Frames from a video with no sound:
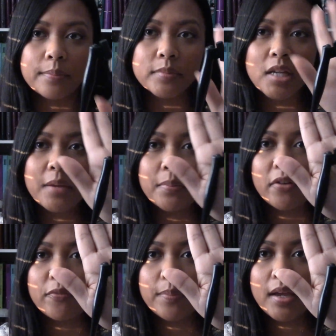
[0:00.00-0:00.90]
type
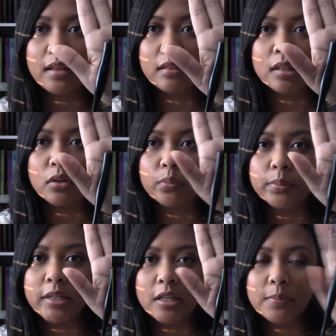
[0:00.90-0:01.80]
of pen, the
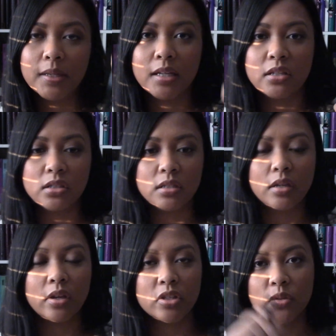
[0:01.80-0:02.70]
oblique, because
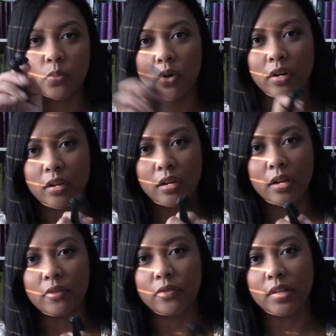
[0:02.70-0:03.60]
it's more
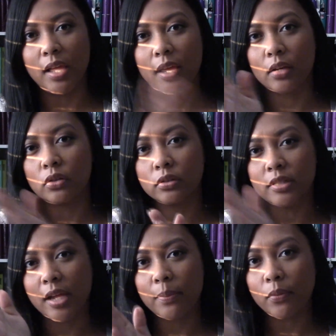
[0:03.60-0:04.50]
of an angle
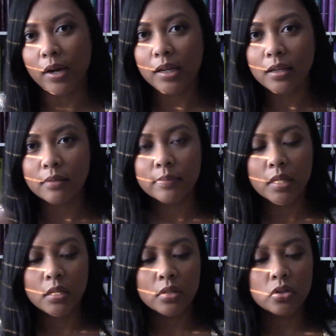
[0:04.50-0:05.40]
type writing.
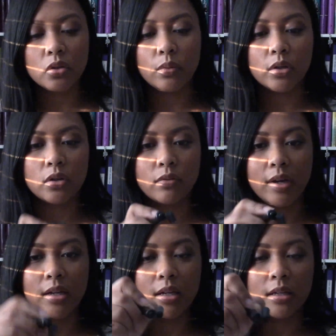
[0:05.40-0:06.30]
So when you're
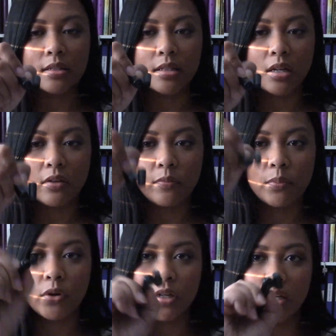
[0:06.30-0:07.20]
writing, instead of
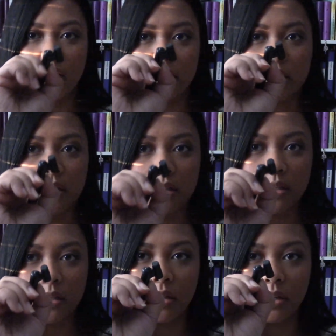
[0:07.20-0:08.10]
pointing it,
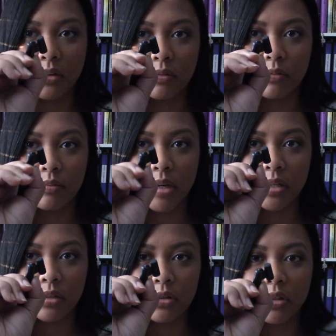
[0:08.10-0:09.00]
you know,
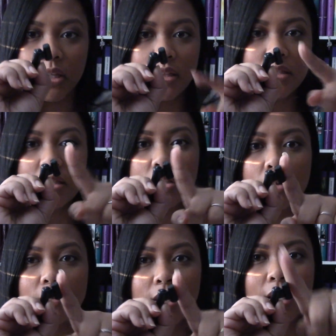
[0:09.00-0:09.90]
regularly, this is
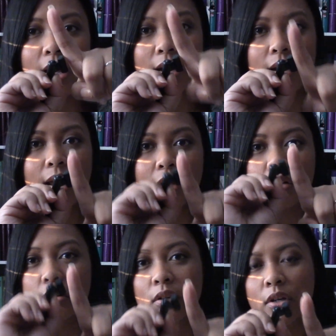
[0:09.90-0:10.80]
already at an
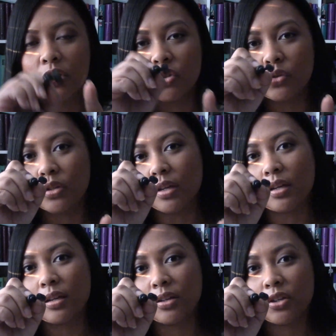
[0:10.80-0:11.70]
angle. So
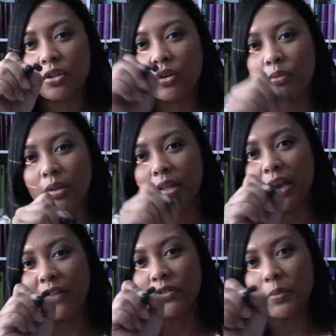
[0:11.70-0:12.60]
you don't really
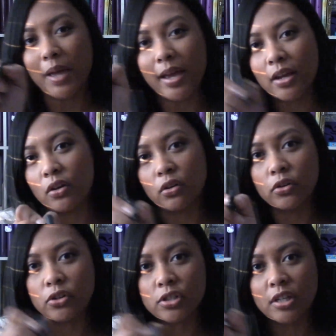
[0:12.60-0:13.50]
have to angle
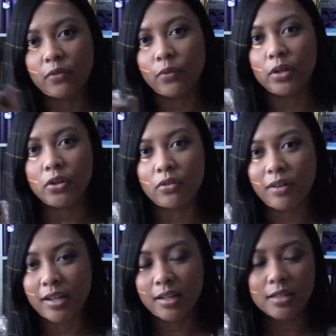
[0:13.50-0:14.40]
yourself when you're
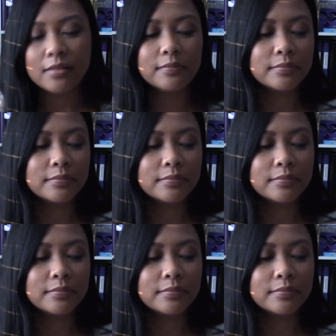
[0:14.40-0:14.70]
writing.